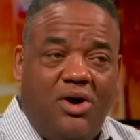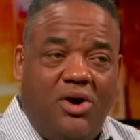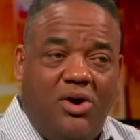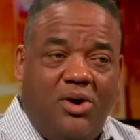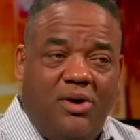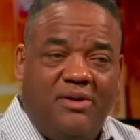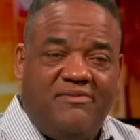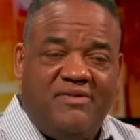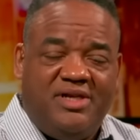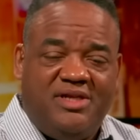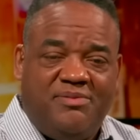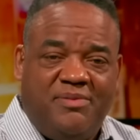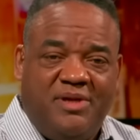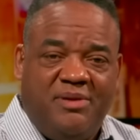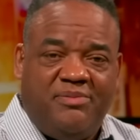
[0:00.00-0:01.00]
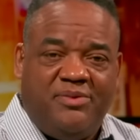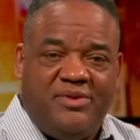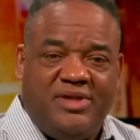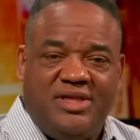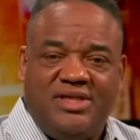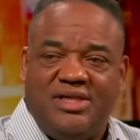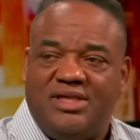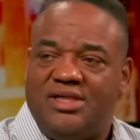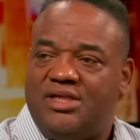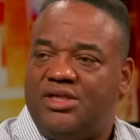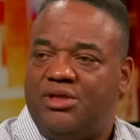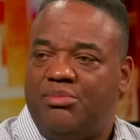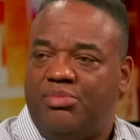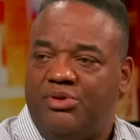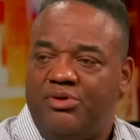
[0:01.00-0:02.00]
All of these people, this is
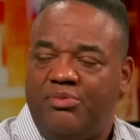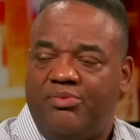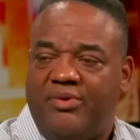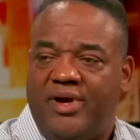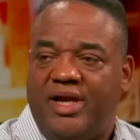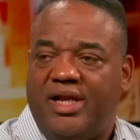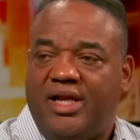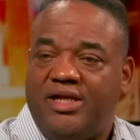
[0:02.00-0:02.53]
the blueprint.